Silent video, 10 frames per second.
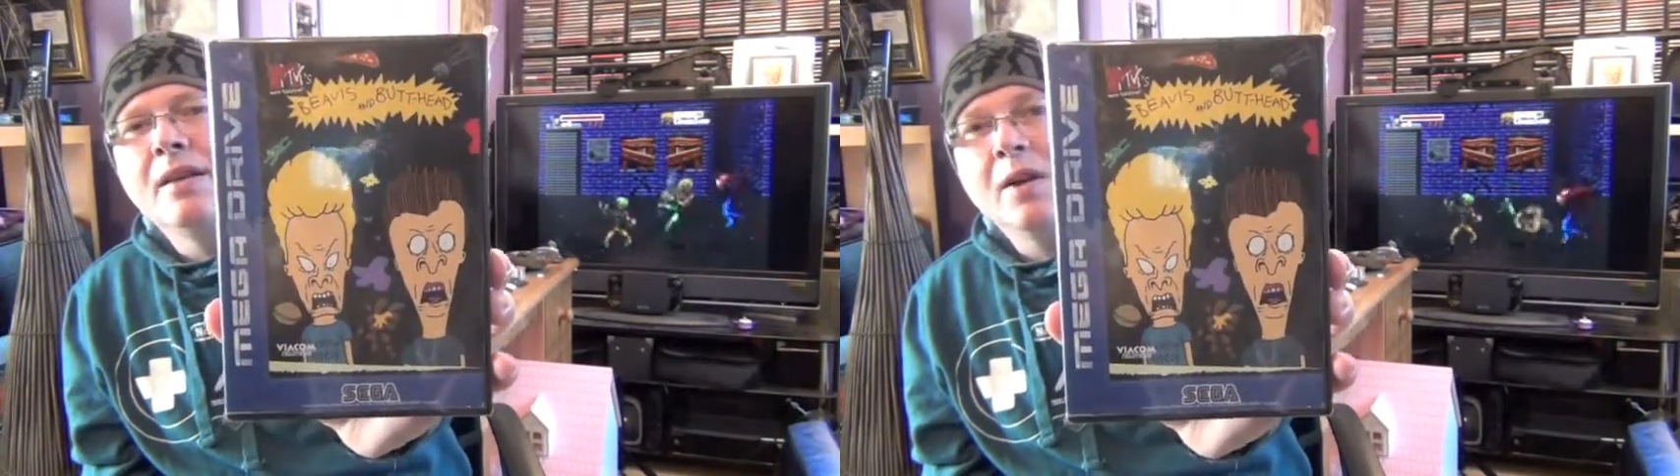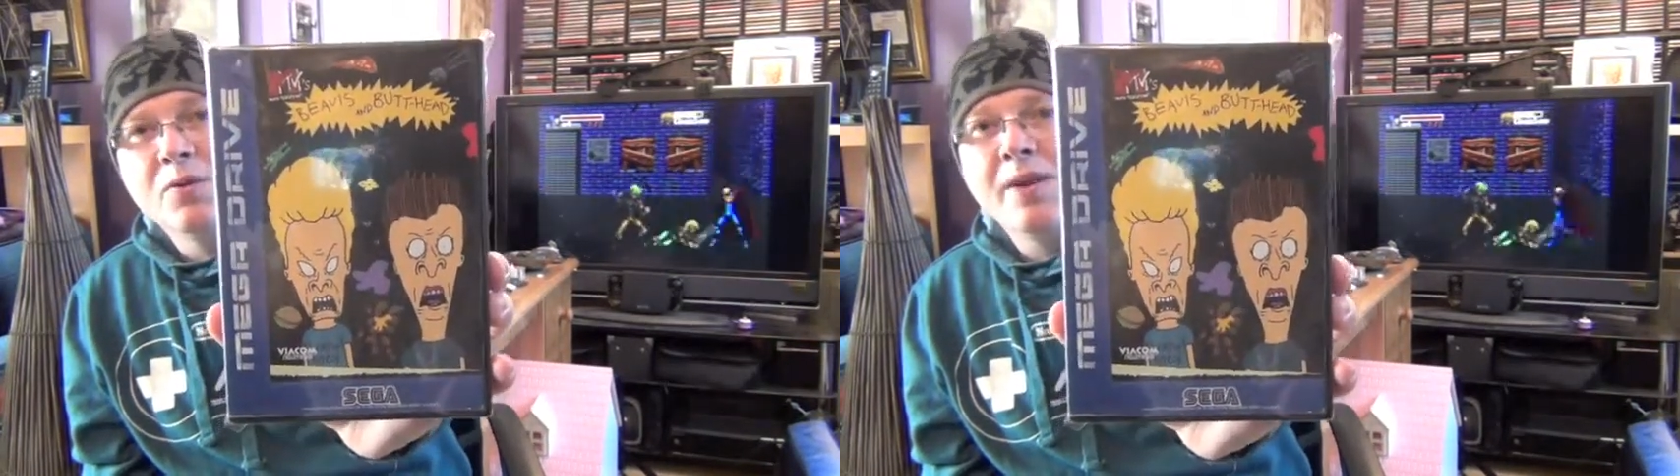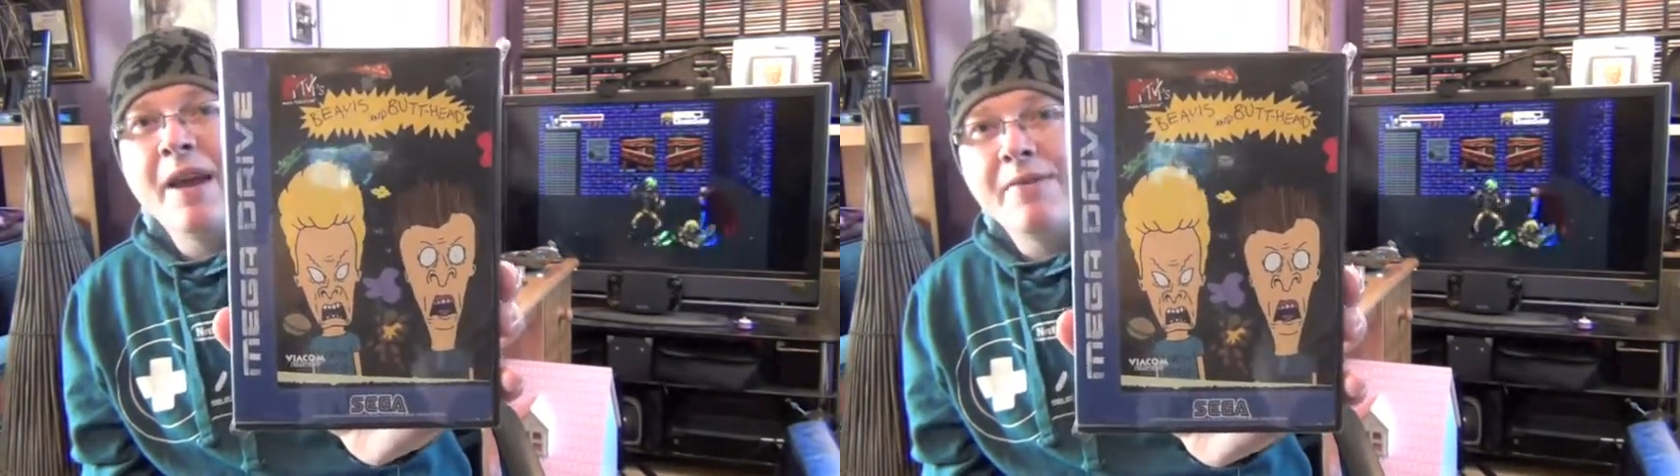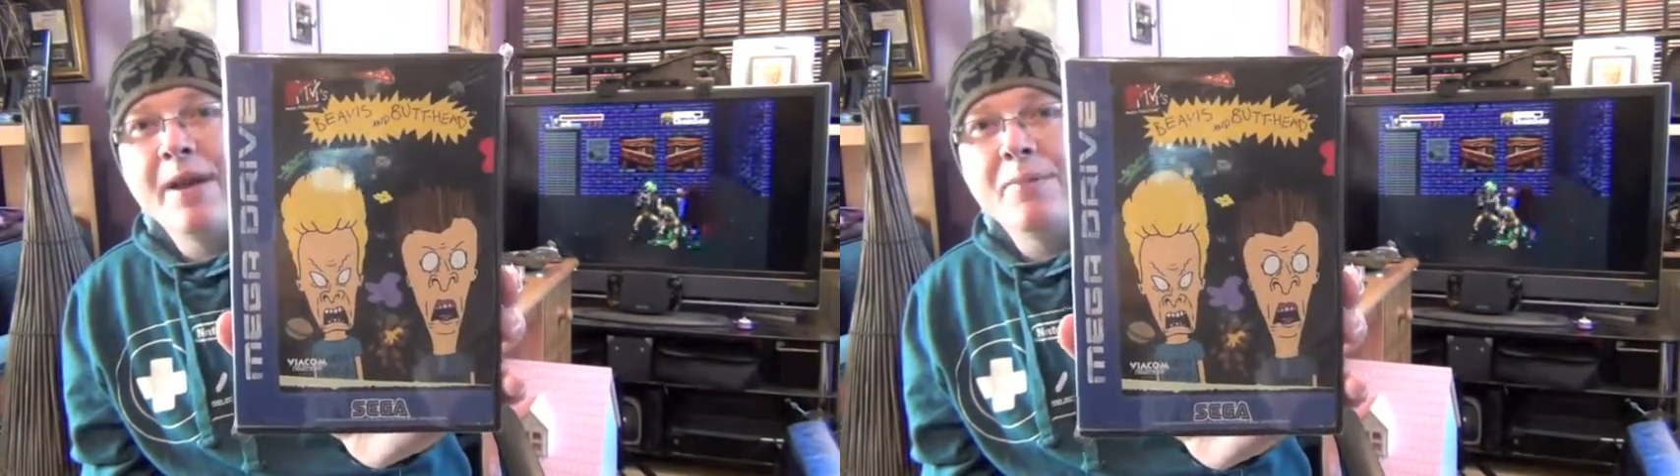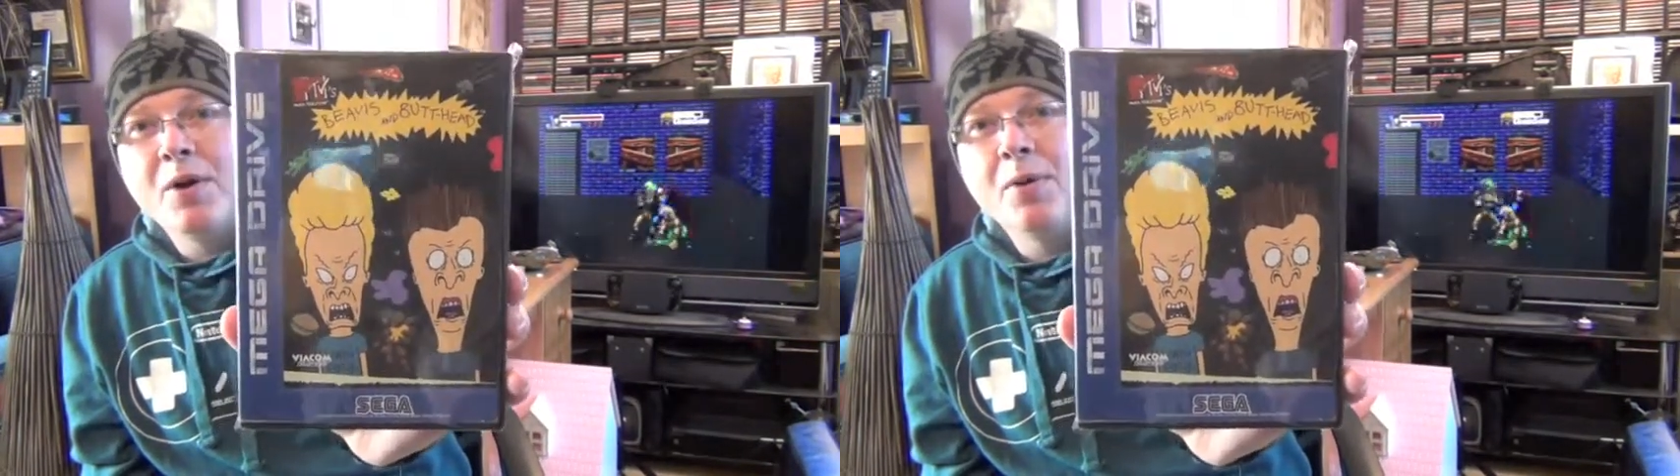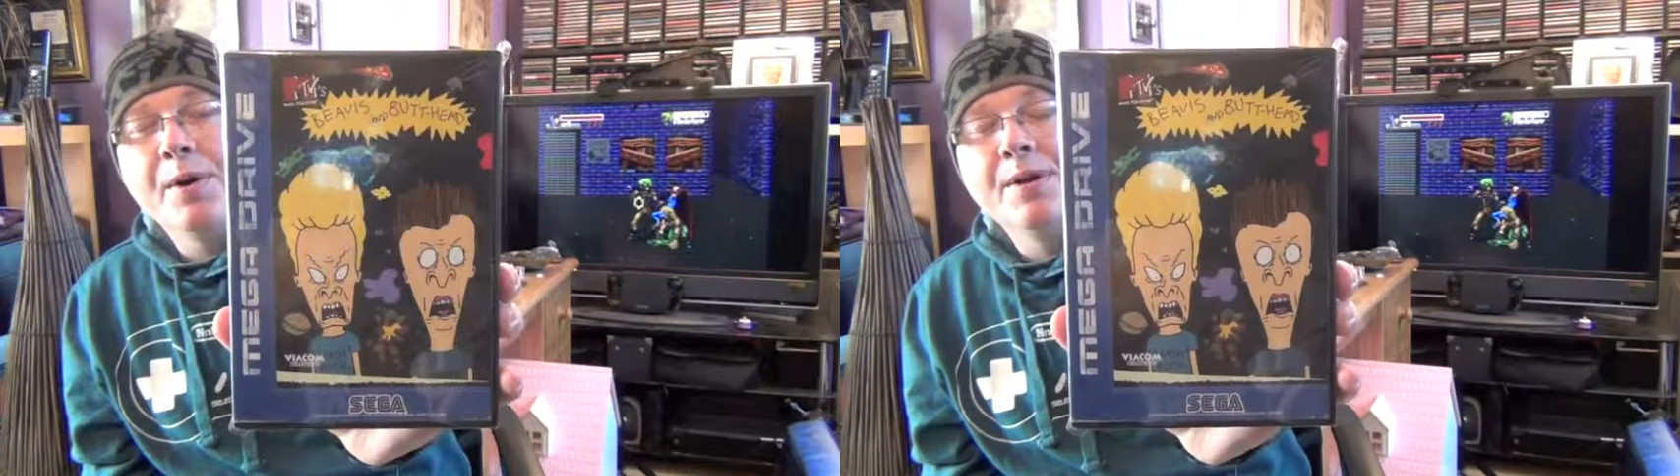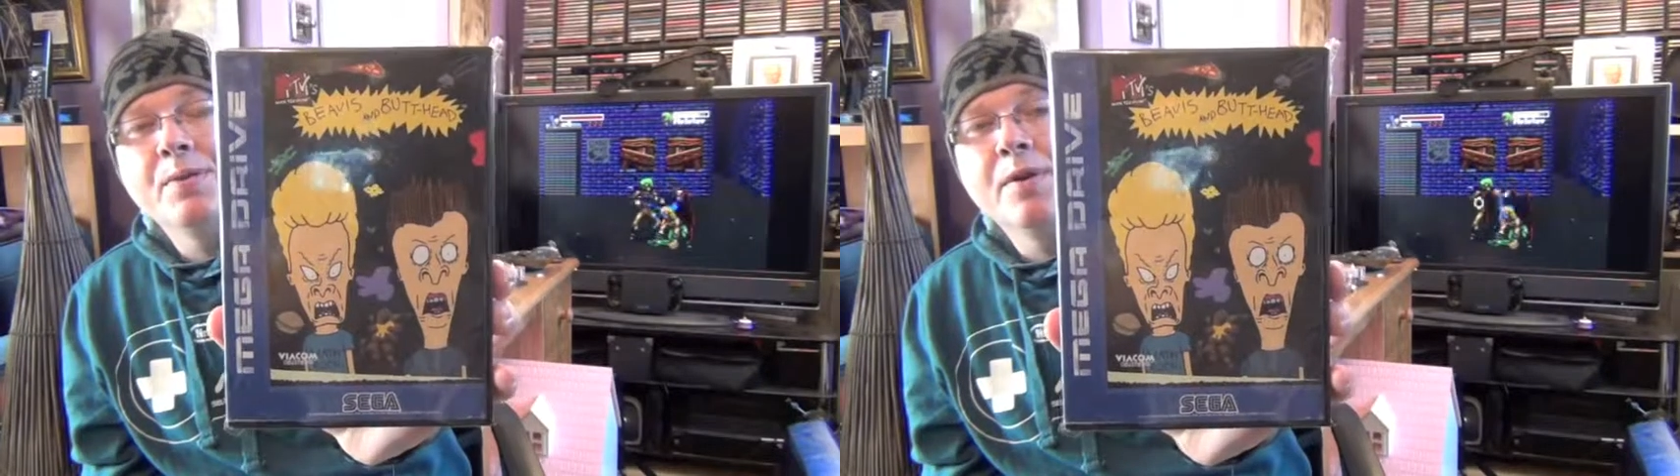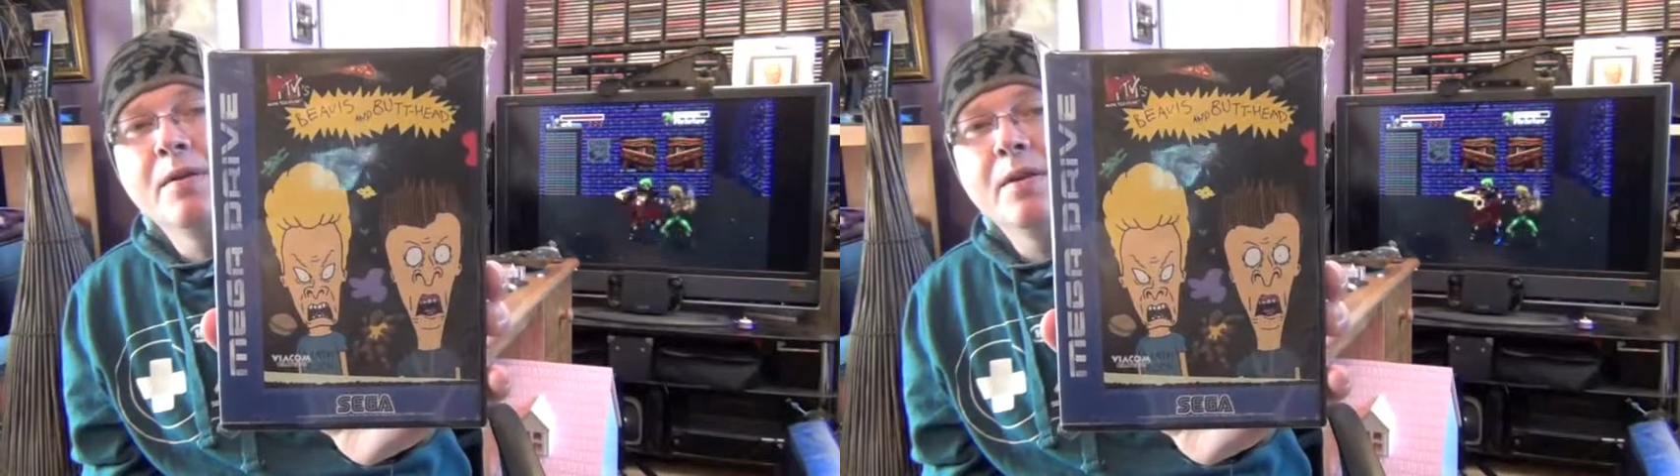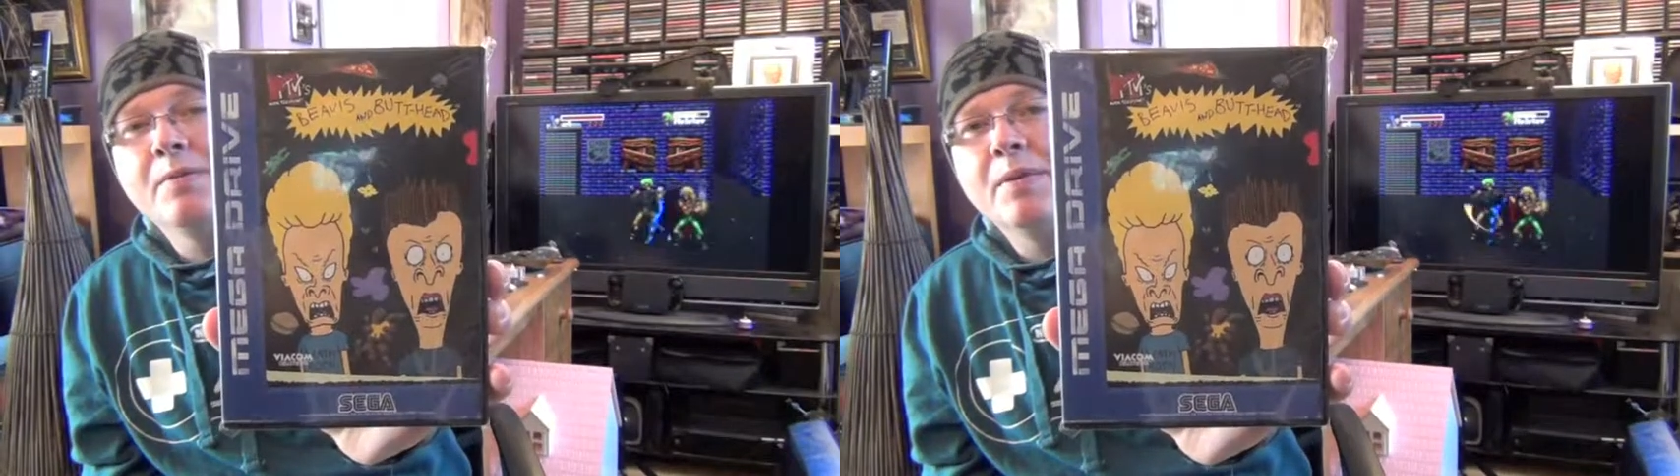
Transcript: I also have that, by the way, as well.